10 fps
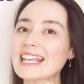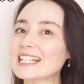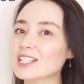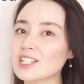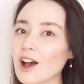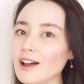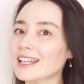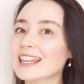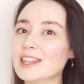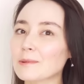It's not
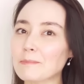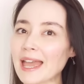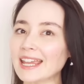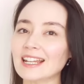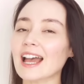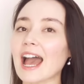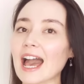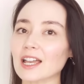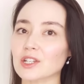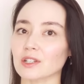the main
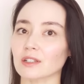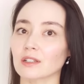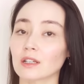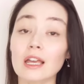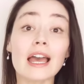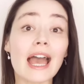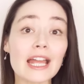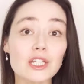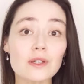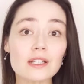action.
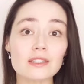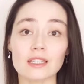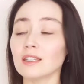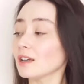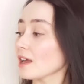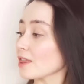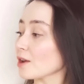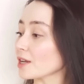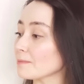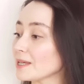And you can see
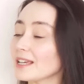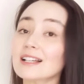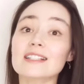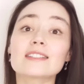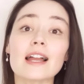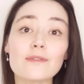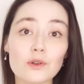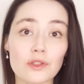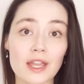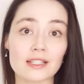there can be
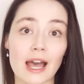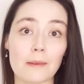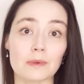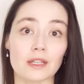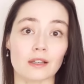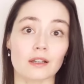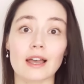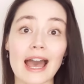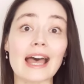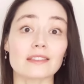several things happening
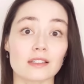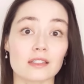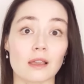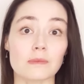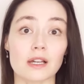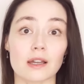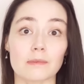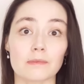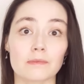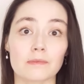at the same time.